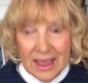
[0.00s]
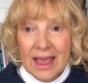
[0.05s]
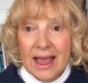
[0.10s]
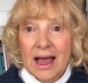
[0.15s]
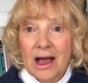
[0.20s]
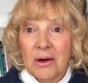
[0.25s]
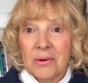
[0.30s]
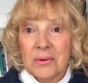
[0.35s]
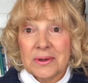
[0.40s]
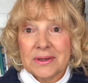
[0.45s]

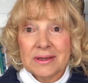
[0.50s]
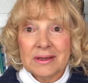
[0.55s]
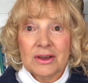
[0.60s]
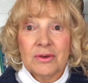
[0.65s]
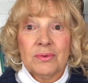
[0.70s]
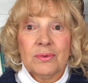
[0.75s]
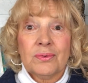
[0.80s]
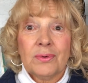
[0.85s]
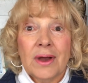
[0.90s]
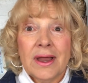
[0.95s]
how
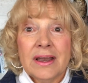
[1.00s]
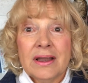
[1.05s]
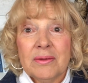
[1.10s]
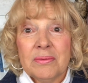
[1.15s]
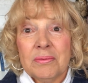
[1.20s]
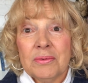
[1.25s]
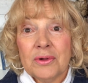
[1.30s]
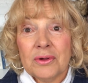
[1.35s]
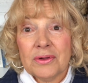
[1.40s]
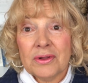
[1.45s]

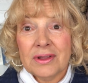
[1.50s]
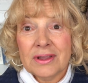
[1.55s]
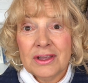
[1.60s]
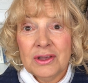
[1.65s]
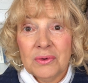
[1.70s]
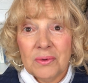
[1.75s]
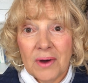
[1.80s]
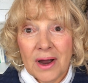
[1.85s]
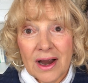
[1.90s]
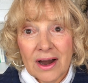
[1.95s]
incredible
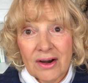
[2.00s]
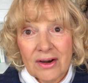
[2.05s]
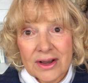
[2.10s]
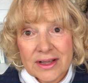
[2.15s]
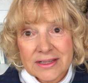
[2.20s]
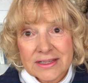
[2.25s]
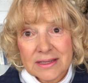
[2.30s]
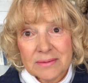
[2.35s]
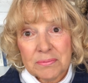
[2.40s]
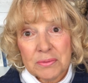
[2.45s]
you are
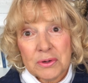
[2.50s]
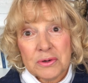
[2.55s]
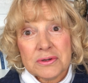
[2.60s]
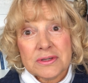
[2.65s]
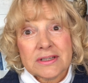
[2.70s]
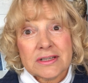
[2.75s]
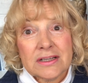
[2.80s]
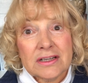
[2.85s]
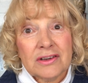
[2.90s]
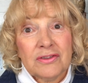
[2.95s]
as a
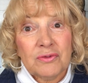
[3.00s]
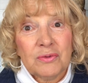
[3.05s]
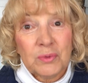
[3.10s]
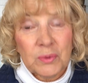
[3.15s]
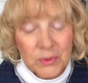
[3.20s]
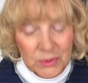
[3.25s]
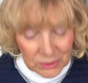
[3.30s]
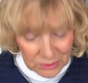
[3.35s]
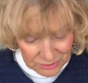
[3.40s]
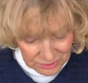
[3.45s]
person of
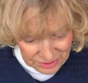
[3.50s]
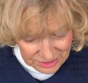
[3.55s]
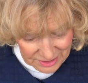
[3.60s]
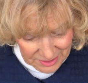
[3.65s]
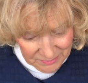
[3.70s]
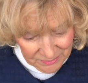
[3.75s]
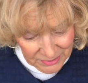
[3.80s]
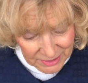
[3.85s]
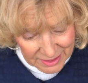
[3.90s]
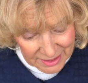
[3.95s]
worth
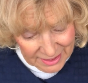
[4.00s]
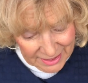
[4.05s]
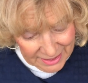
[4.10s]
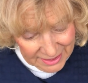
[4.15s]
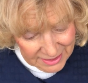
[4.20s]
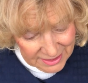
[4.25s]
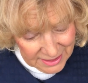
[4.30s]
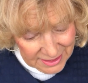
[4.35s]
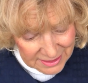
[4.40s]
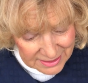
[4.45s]

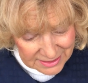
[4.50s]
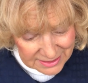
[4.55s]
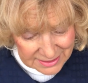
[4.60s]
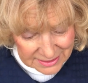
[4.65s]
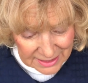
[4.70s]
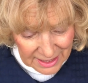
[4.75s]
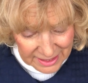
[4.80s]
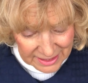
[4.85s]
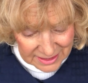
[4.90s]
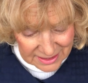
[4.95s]
in His
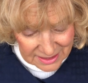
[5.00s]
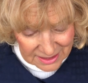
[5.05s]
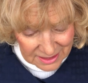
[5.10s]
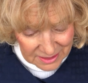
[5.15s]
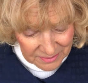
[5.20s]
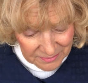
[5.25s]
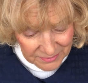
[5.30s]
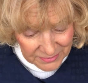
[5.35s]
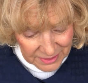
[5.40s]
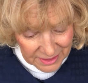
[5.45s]
sight,
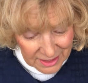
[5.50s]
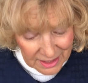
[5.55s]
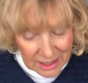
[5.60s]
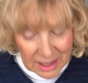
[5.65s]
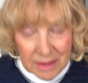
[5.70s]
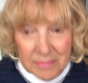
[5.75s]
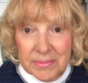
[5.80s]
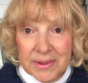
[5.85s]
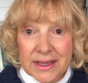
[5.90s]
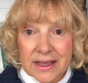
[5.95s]

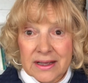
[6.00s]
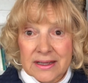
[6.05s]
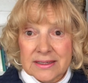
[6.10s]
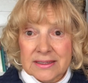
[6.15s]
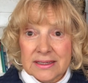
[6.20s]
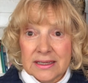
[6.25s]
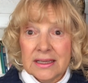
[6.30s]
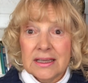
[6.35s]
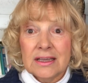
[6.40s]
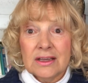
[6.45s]

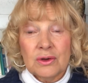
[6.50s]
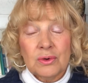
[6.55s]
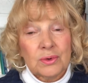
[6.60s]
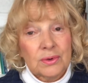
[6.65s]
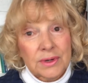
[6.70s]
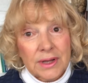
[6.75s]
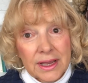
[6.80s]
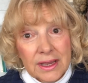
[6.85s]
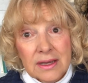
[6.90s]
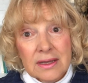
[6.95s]
because He
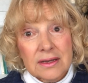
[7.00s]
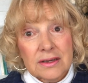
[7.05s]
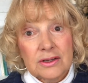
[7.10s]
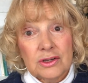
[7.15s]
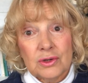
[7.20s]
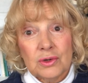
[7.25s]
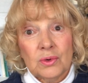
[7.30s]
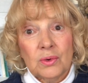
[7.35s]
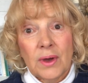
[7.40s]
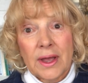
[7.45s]
created
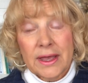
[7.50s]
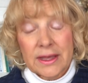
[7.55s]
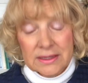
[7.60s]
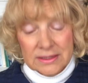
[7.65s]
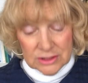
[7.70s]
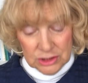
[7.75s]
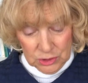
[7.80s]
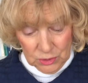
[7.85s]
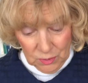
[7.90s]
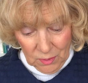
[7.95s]
you
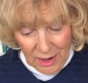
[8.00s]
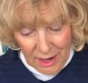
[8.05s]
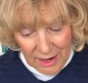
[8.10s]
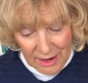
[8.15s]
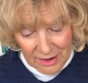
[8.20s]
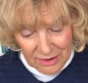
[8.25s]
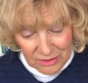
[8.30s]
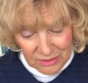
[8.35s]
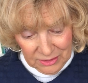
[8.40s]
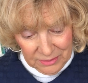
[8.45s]
as you
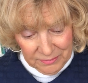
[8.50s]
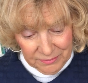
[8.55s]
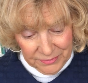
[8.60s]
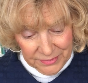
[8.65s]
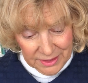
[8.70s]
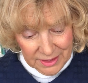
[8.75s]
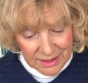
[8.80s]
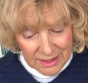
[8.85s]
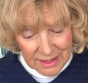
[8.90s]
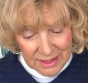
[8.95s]
are.
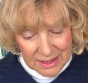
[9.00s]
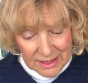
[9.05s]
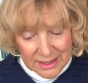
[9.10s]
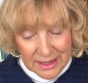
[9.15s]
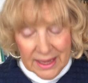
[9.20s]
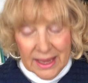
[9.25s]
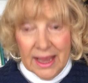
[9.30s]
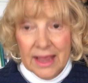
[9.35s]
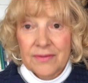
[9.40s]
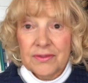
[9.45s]

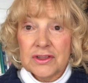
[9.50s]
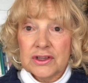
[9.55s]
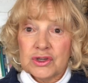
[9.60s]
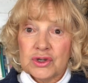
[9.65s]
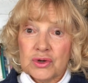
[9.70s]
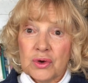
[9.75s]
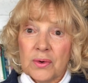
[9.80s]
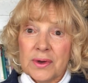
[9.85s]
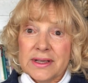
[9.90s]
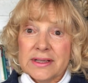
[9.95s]
And the
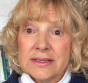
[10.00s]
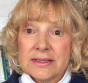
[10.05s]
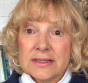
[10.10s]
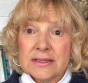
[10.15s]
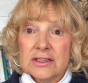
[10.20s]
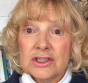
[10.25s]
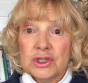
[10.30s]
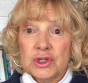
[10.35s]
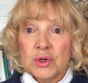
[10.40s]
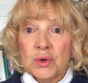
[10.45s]
choice
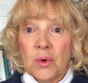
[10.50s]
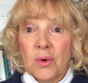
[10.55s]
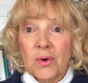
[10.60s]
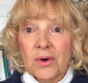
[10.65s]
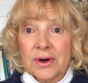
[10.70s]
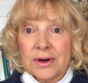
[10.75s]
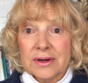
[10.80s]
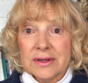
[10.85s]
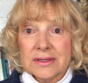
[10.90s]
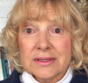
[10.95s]
is
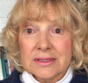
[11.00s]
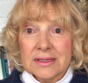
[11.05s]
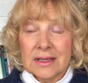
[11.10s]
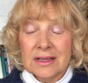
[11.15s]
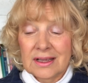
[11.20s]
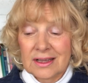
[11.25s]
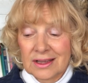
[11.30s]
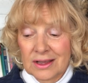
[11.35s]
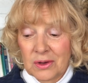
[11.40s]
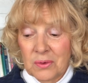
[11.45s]
yours.
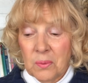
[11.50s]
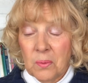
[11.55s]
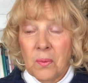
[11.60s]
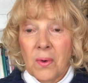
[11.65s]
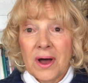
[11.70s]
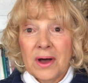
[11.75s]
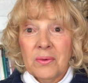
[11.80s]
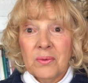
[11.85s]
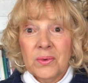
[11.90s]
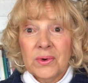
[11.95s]

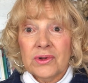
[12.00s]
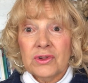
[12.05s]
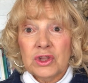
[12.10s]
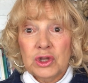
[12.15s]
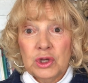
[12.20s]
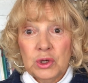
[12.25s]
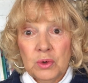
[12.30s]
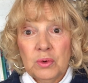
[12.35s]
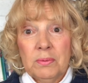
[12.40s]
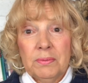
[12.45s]
What will
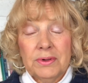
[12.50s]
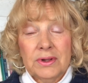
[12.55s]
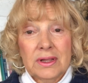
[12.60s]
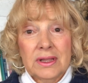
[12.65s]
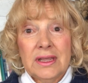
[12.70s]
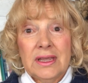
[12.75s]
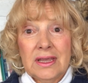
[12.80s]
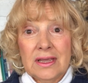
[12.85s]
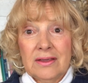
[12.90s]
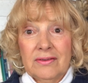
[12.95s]
you
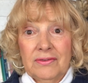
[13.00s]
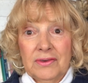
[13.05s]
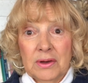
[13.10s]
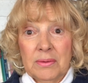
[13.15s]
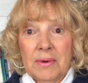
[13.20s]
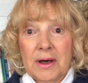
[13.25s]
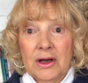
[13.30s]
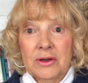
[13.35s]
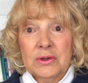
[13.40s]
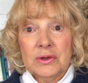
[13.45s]
believe
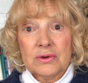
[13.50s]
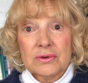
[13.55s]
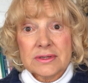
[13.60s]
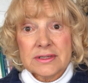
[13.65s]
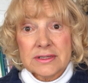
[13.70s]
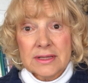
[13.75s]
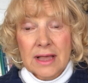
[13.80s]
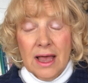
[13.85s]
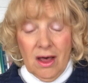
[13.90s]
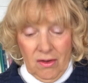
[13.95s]
about
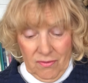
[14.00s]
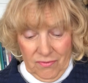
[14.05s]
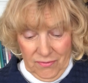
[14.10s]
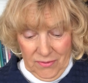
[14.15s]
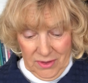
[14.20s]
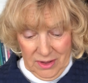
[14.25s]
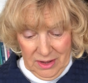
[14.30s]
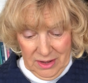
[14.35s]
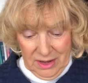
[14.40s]
yourself?